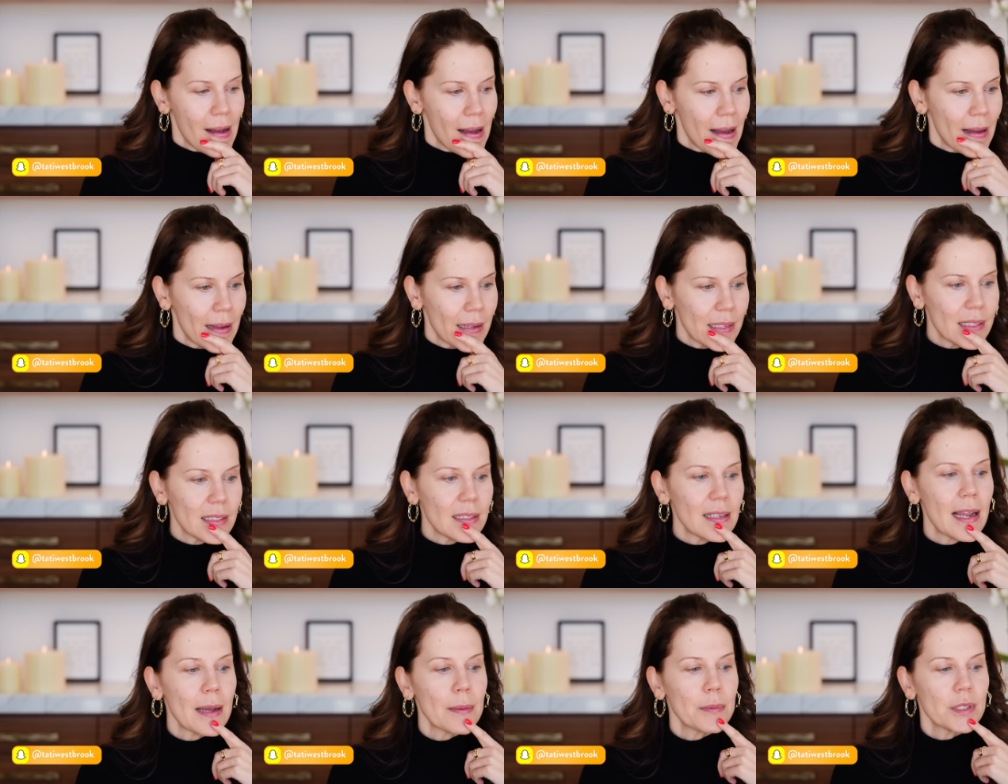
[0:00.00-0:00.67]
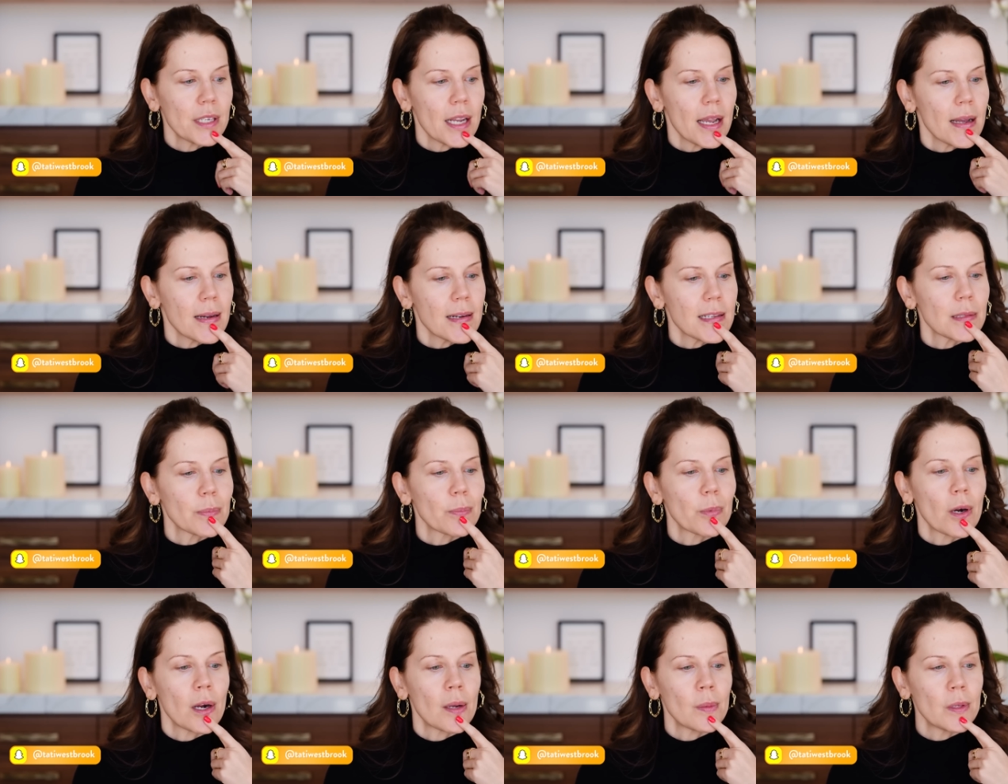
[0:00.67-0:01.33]
Uh, Snapchat is
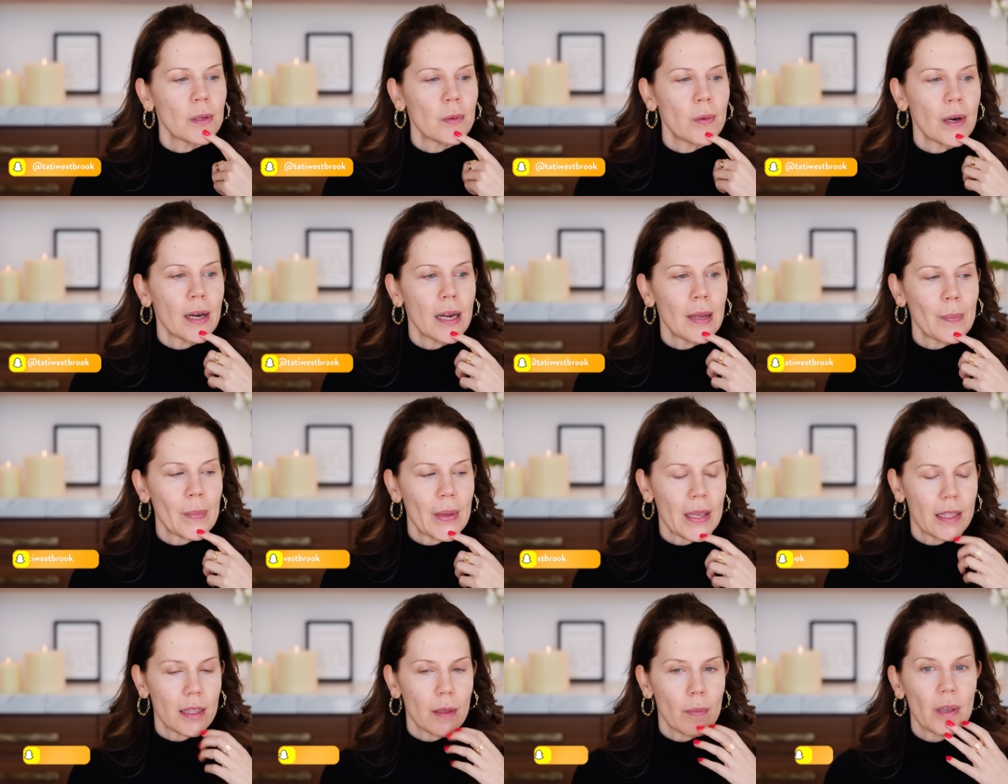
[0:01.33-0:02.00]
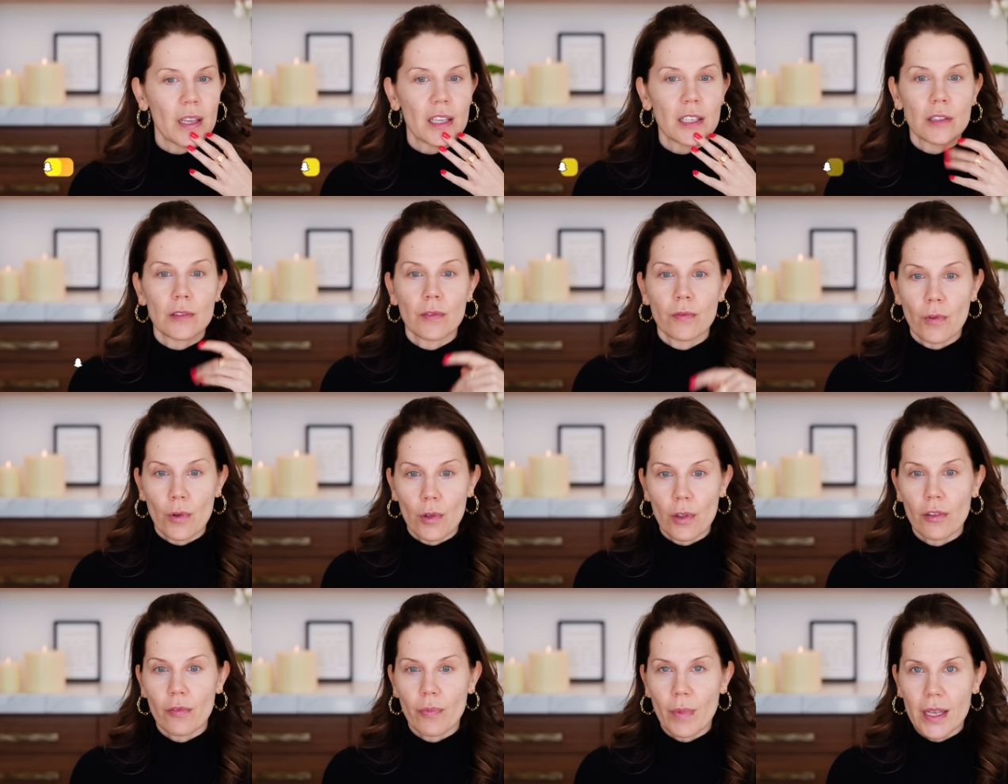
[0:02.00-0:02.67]
probably where I make the biggest
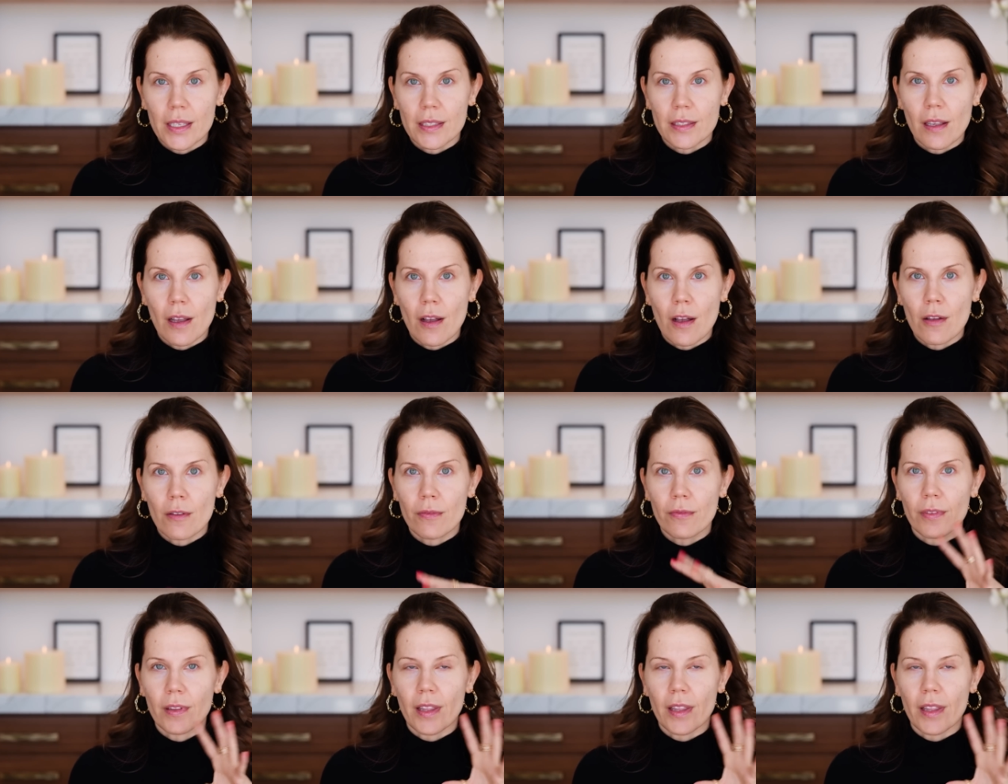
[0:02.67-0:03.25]
fool of myself.